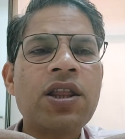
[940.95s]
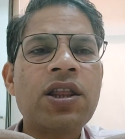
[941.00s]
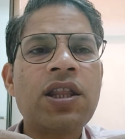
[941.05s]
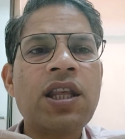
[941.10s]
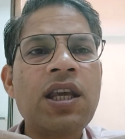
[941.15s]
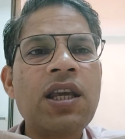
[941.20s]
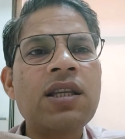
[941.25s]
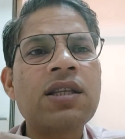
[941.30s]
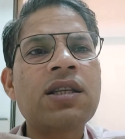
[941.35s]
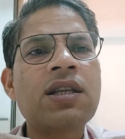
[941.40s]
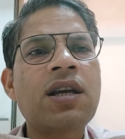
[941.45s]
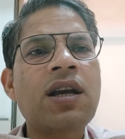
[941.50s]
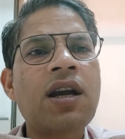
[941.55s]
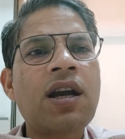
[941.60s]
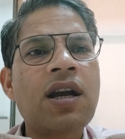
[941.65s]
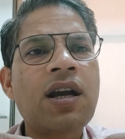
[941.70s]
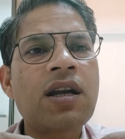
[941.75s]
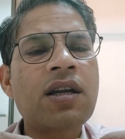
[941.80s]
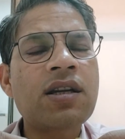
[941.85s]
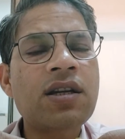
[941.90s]
These
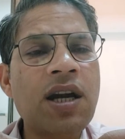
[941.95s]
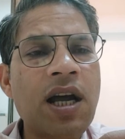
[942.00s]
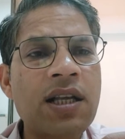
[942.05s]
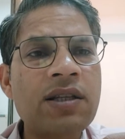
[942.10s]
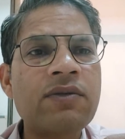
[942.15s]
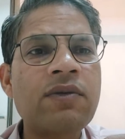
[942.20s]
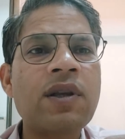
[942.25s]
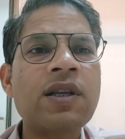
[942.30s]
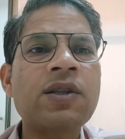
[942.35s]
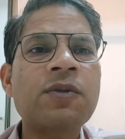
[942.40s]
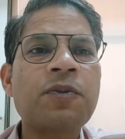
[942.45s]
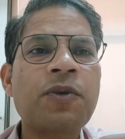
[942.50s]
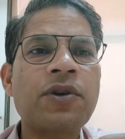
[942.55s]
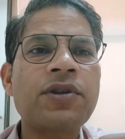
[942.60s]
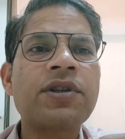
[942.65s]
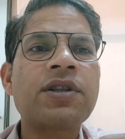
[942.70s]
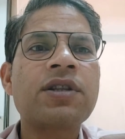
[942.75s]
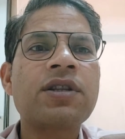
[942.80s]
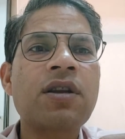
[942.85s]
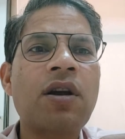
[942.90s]
transverse
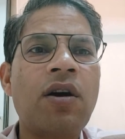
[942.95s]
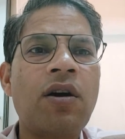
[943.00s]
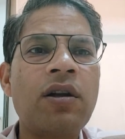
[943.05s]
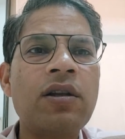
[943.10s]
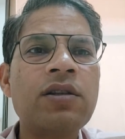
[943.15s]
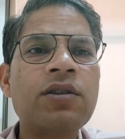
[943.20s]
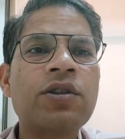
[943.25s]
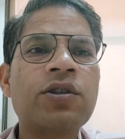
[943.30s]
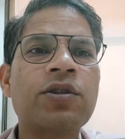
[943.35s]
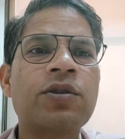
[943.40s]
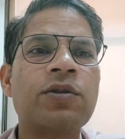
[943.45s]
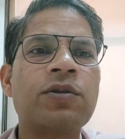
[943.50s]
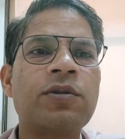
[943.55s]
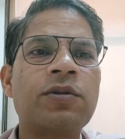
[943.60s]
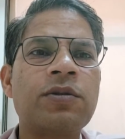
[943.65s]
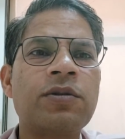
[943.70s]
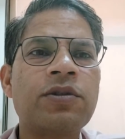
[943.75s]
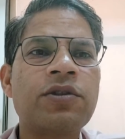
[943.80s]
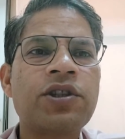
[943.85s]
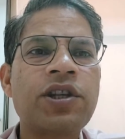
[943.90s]
process also
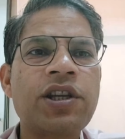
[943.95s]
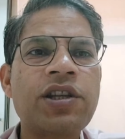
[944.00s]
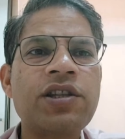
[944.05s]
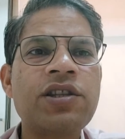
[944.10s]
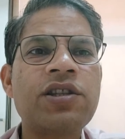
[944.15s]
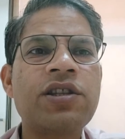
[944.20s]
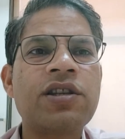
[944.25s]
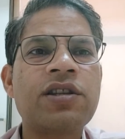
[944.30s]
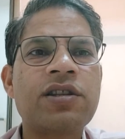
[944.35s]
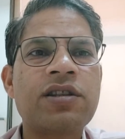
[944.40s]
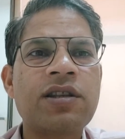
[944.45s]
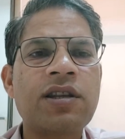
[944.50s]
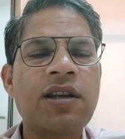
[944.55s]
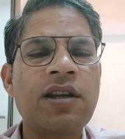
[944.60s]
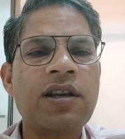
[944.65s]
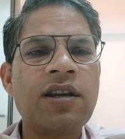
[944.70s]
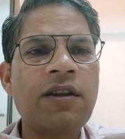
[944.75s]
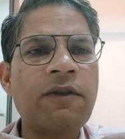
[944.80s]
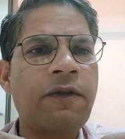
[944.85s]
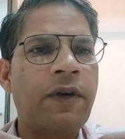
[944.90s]
changes
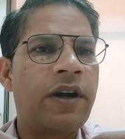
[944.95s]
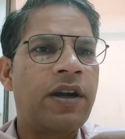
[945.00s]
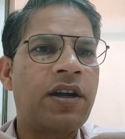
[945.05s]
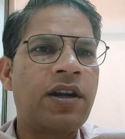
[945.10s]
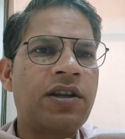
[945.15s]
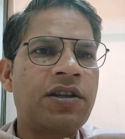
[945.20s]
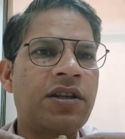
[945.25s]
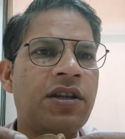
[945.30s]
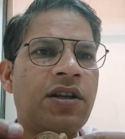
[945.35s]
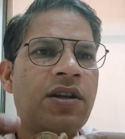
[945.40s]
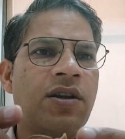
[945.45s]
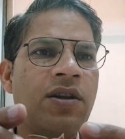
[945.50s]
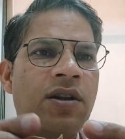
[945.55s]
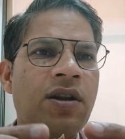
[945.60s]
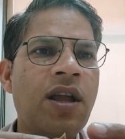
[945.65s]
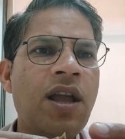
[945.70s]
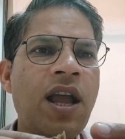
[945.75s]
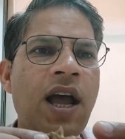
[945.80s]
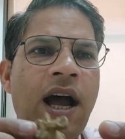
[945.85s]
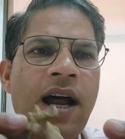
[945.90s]
in different region.
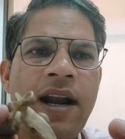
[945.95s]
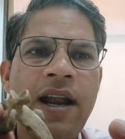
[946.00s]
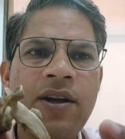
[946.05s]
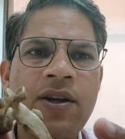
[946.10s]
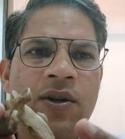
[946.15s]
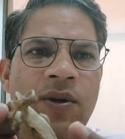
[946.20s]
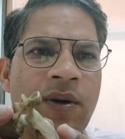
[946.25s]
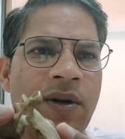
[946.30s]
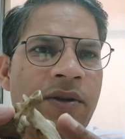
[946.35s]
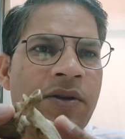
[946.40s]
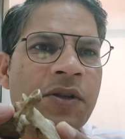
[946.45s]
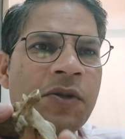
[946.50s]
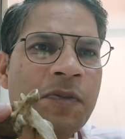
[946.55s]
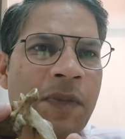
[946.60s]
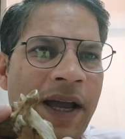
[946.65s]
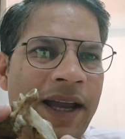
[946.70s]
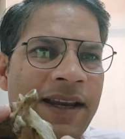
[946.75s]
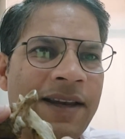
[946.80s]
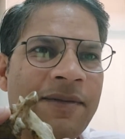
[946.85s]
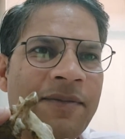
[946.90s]
And I told you
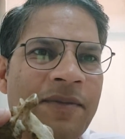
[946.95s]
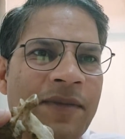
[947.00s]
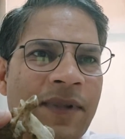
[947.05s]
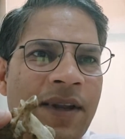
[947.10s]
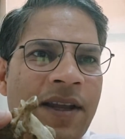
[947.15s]
spine,